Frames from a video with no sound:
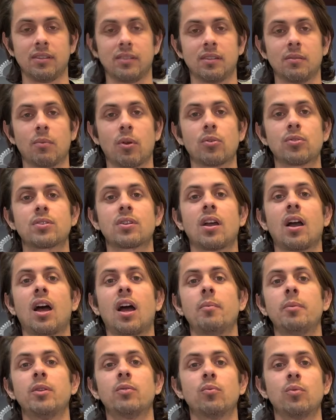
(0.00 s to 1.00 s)
the most
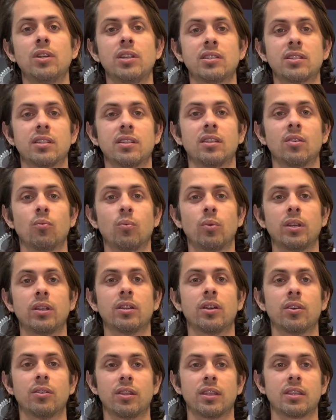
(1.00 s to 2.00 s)
common reason that we
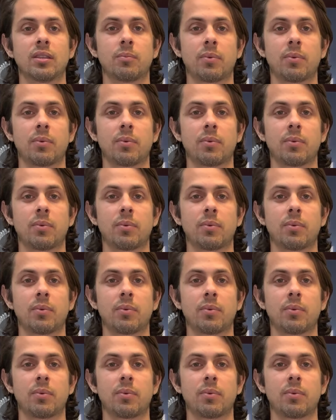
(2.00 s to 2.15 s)
know that the